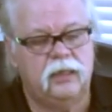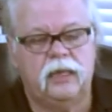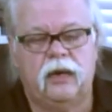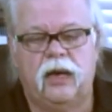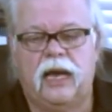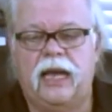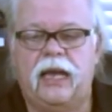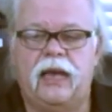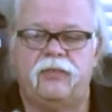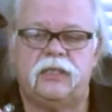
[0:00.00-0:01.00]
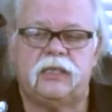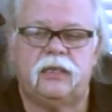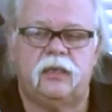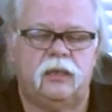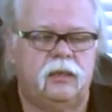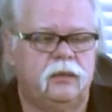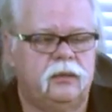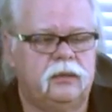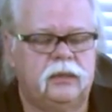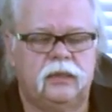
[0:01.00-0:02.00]
Now I have this little,
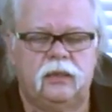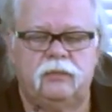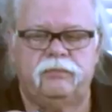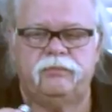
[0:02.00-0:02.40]
I